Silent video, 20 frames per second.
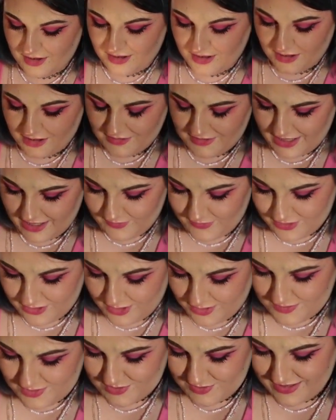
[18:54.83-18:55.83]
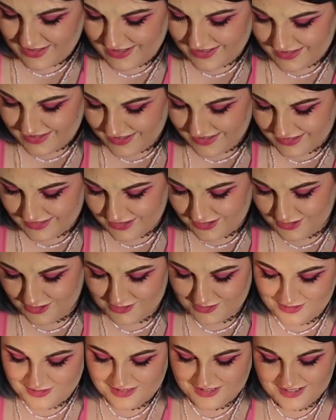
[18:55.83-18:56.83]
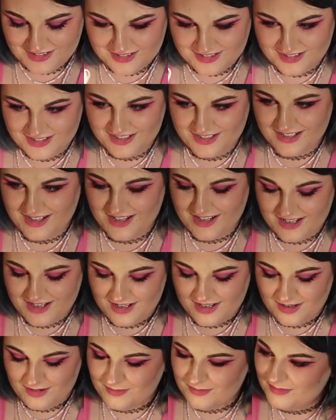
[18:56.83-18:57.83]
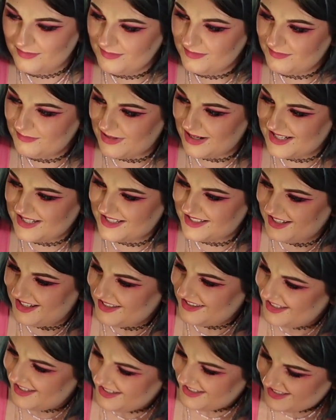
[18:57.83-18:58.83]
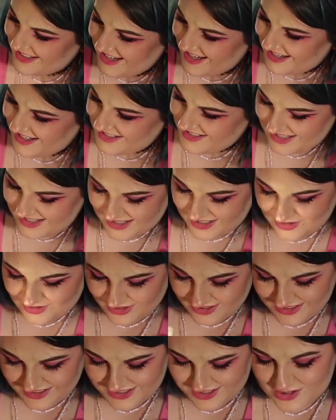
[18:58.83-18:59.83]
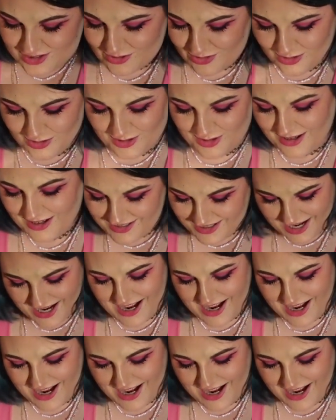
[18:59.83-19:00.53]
Oh, even comes with a little bracelet, I think, and a drinking straw.